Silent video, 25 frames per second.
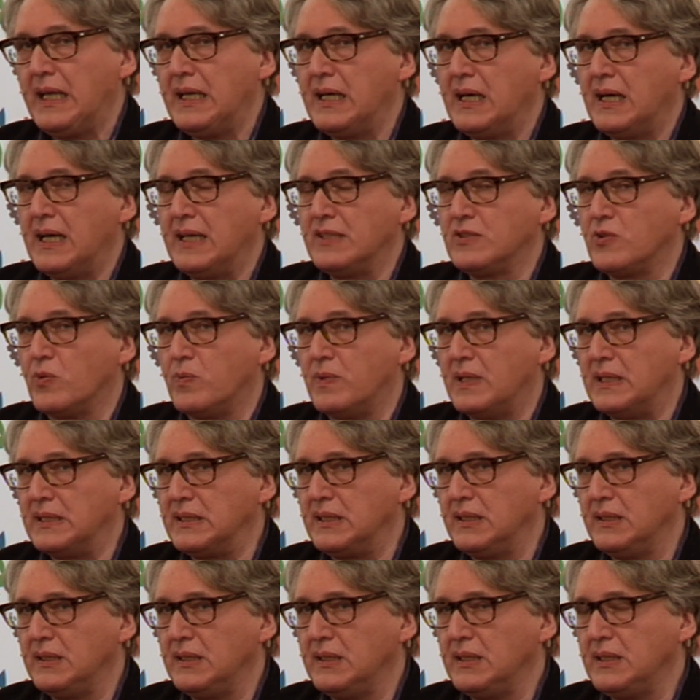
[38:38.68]
Yeah, on the one
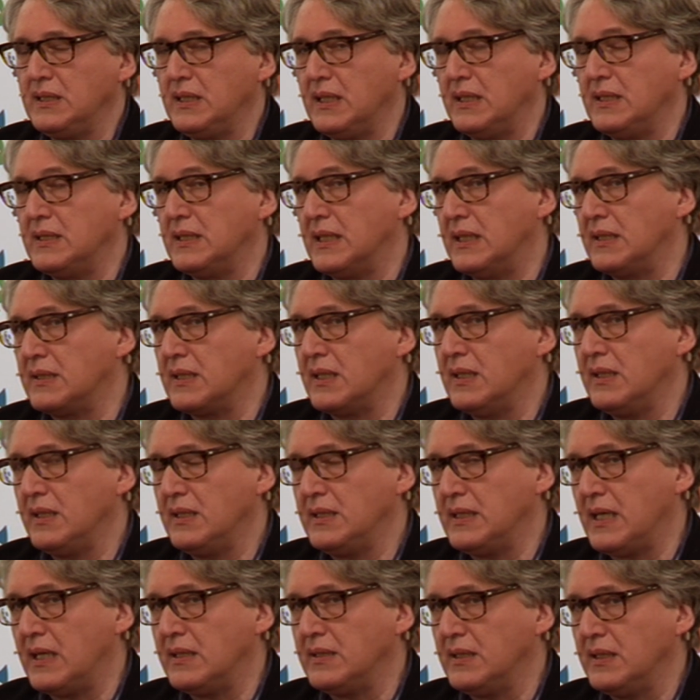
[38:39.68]
hand, and the other
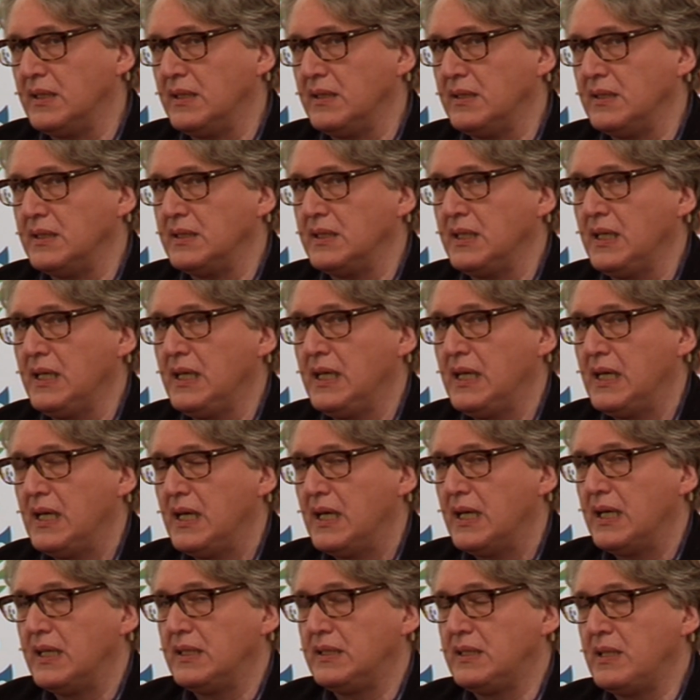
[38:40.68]
hand,
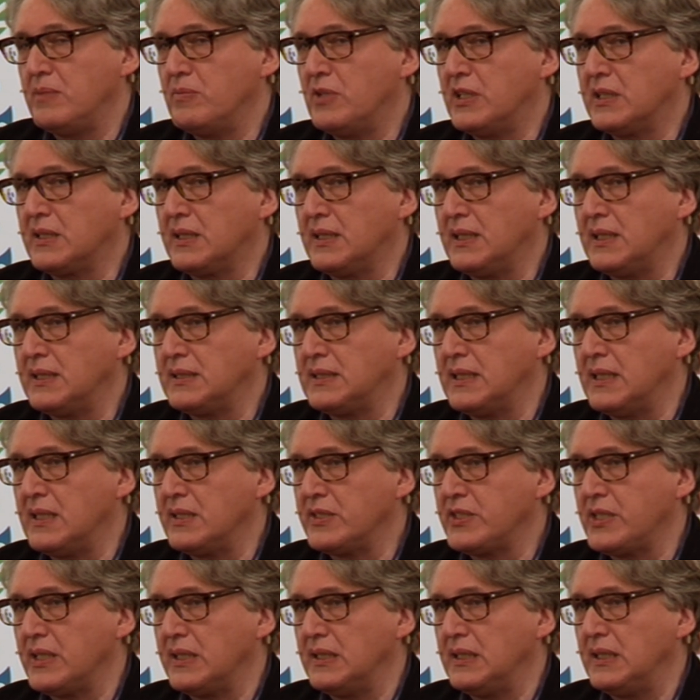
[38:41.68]
Democrats
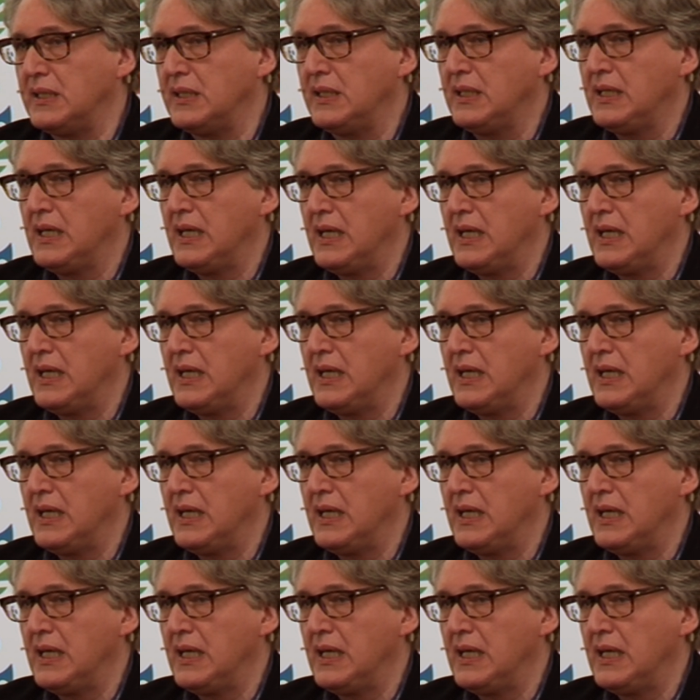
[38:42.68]
actually